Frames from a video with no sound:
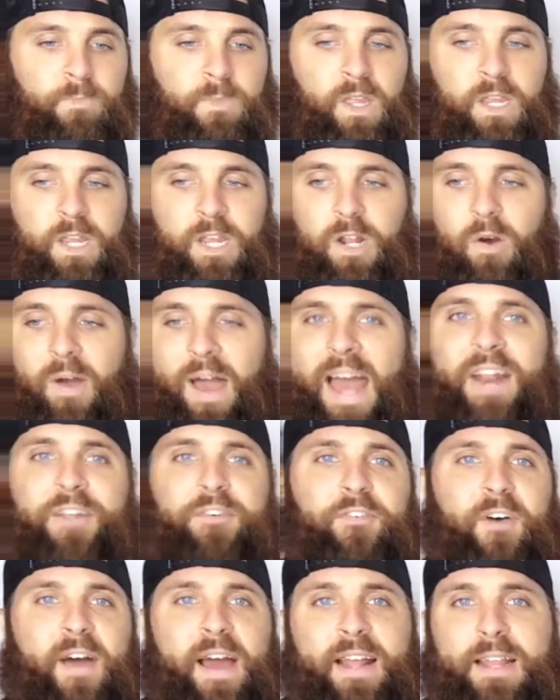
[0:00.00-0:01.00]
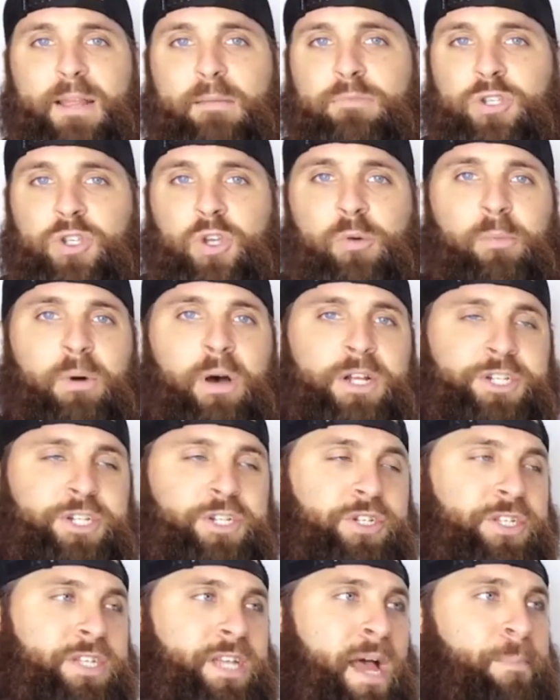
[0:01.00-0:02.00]
you know, edifying them so much. You'll
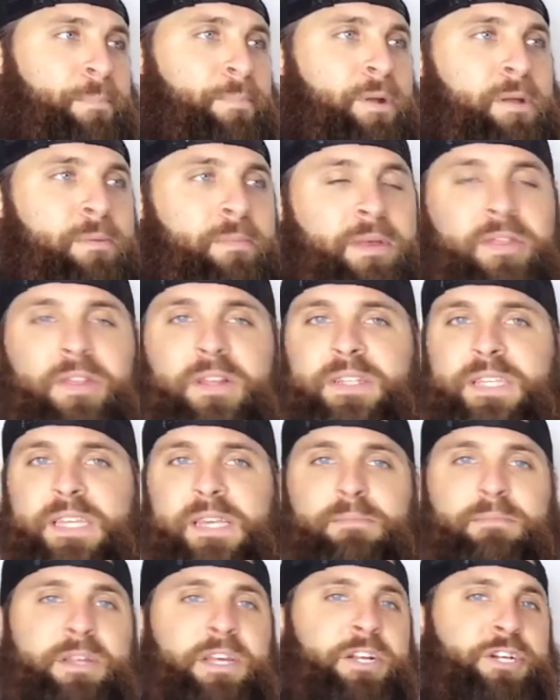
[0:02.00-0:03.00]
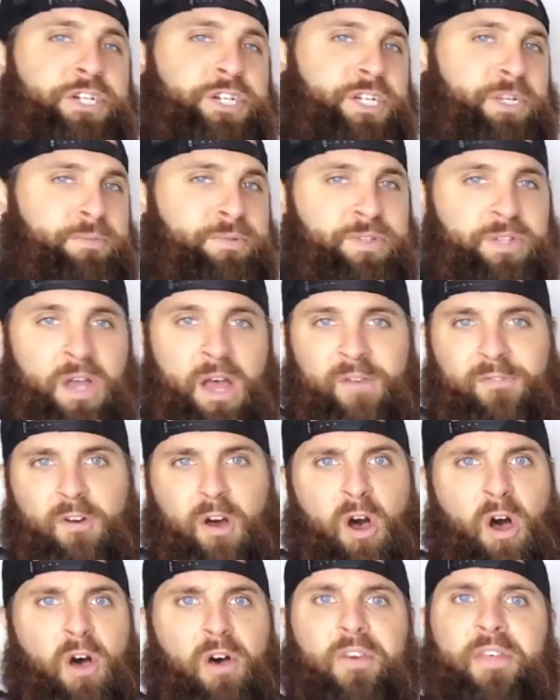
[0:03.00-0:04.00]
stop putting them in the team leadership stuff,
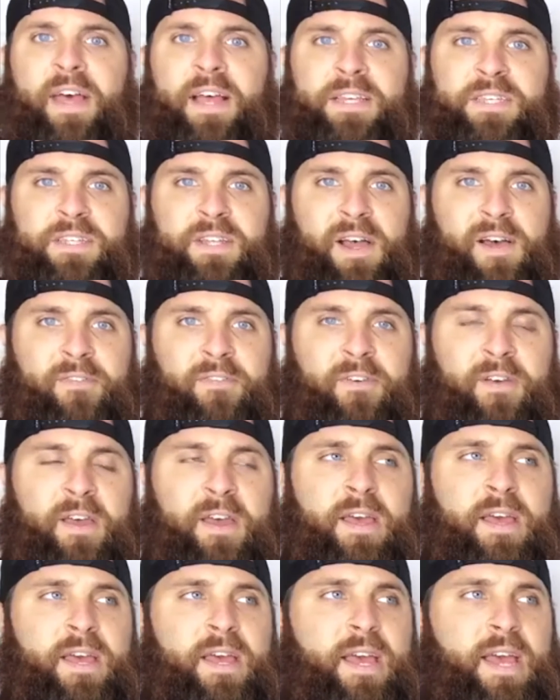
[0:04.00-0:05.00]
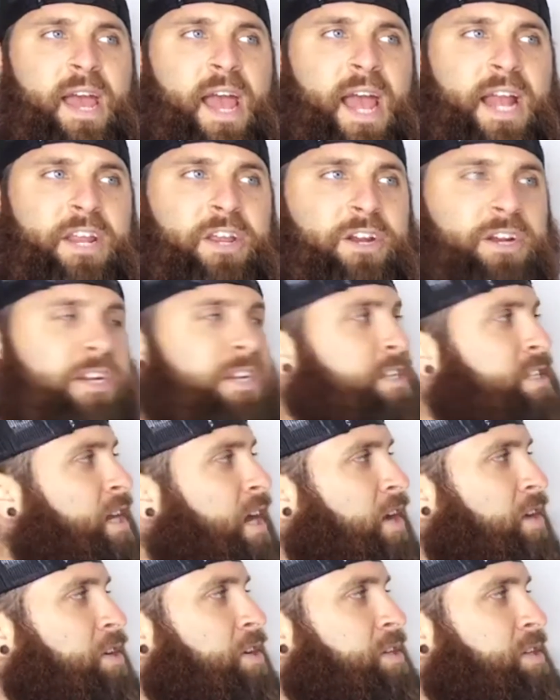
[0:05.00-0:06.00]
all of that stuff, and you're going to tell
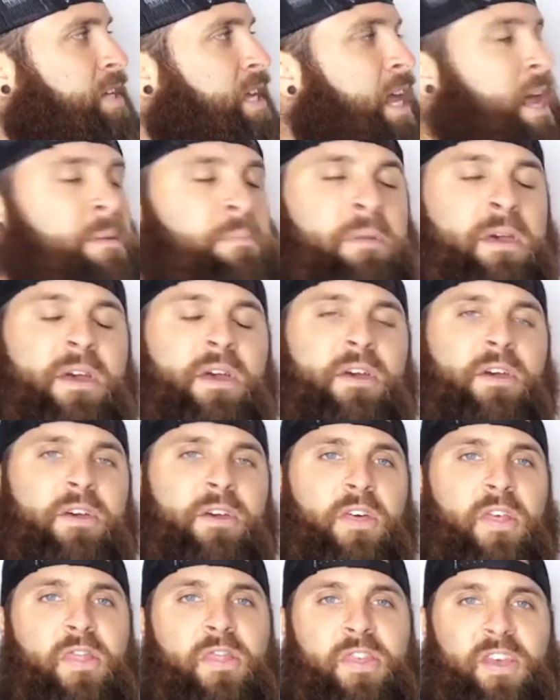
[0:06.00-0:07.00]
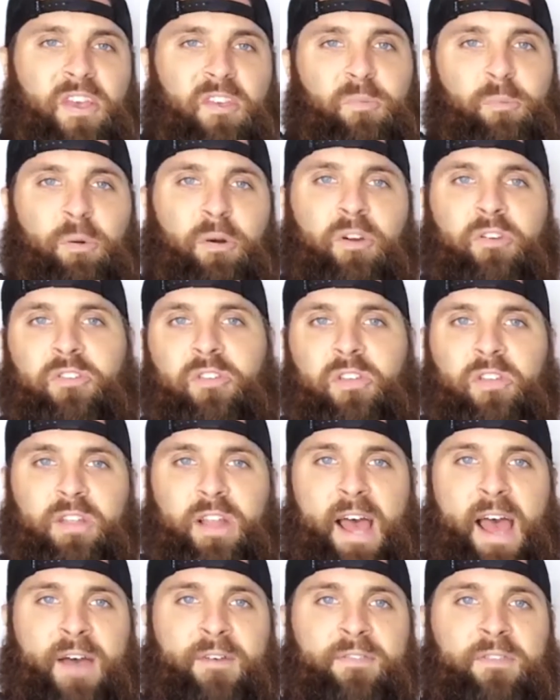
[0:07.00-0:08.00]
your team this person
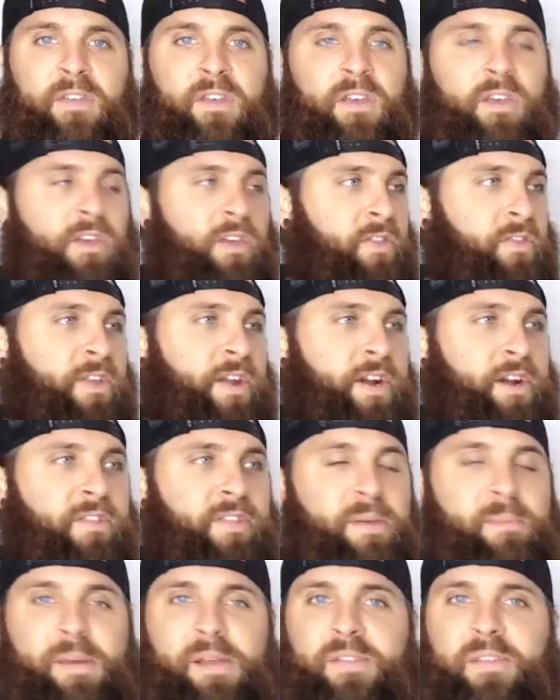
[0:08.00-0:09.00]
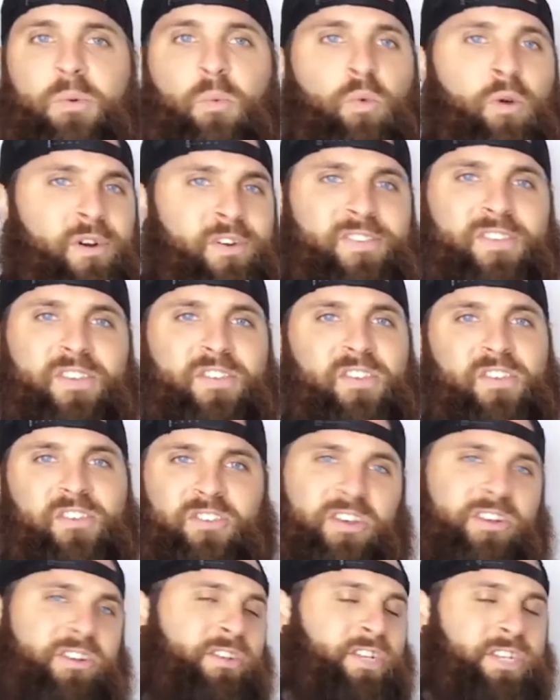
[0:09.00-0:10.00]
left. They're, they made the worst
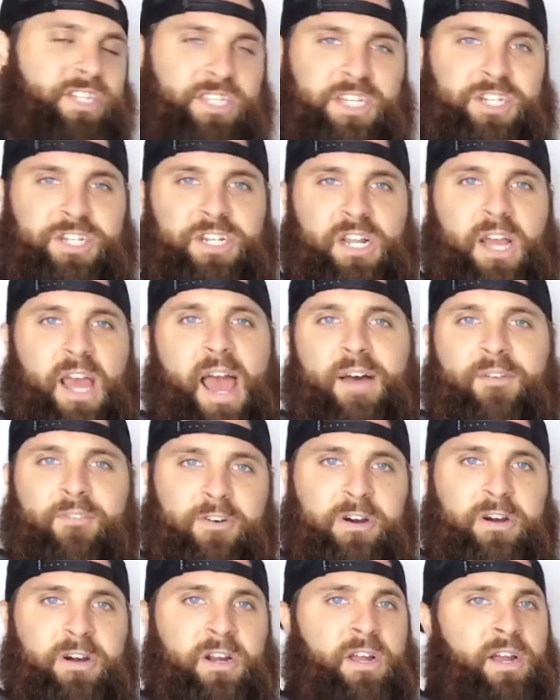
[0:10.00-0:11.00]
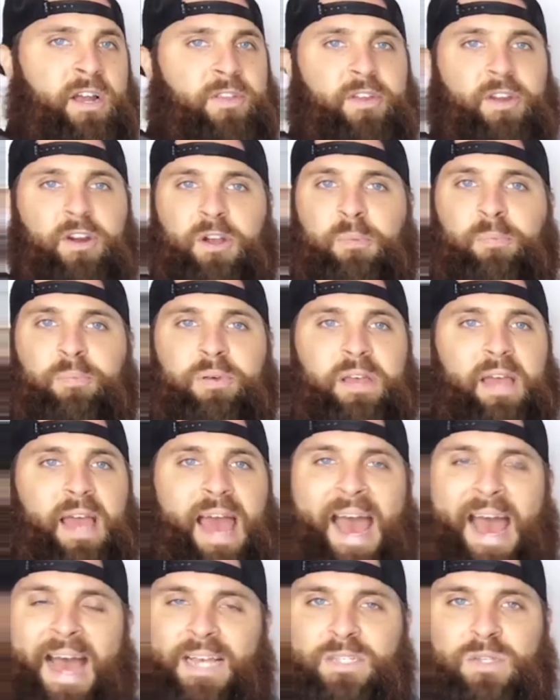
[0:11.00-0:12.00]
decision ever. They're a complete
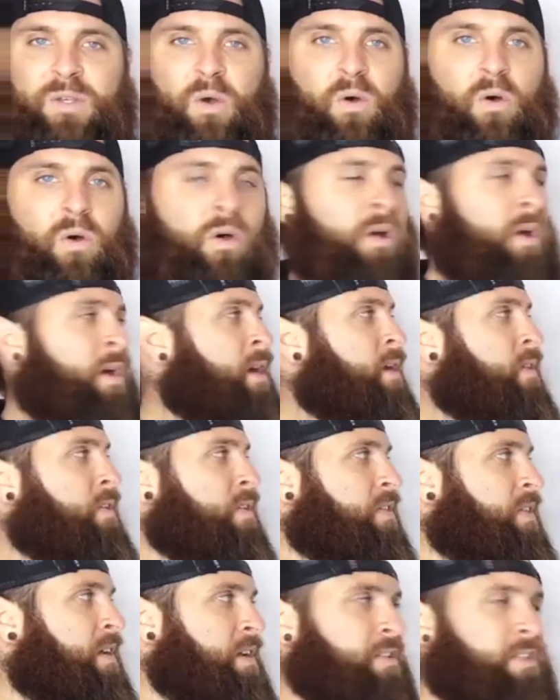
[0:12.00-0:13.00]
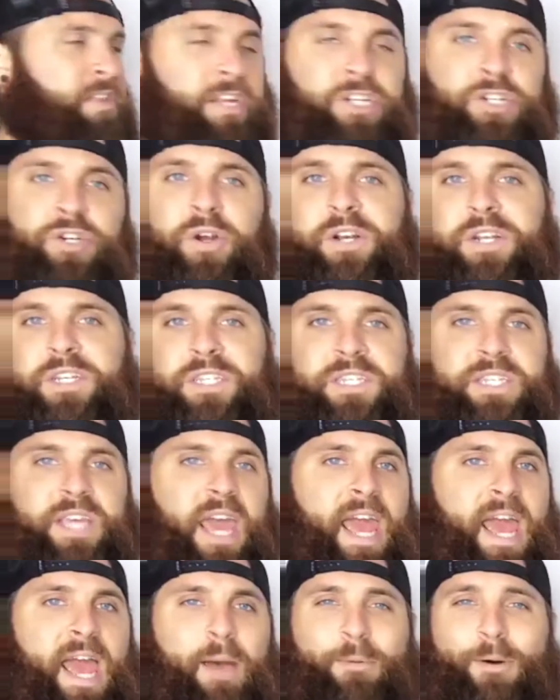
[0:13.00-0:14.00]
asshole. They, they joined a
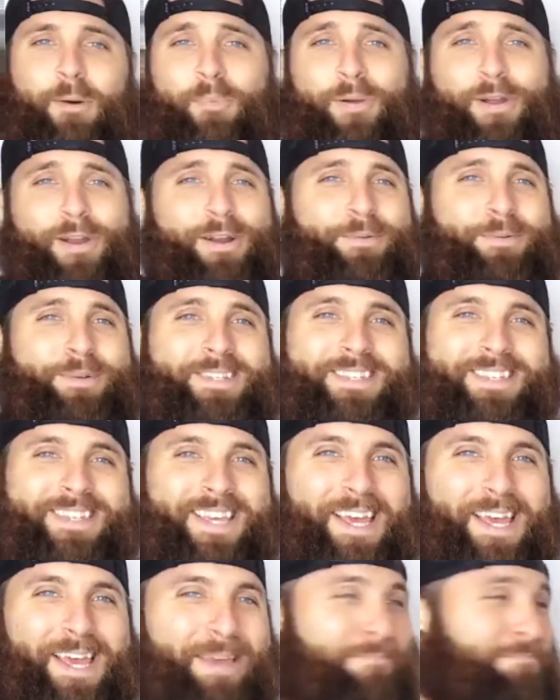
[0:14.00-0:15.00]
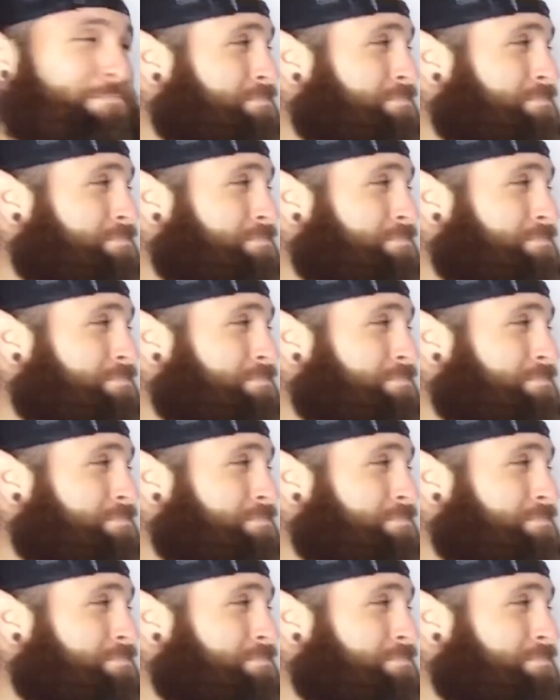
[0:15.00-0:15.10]
scam, a pyramid scheme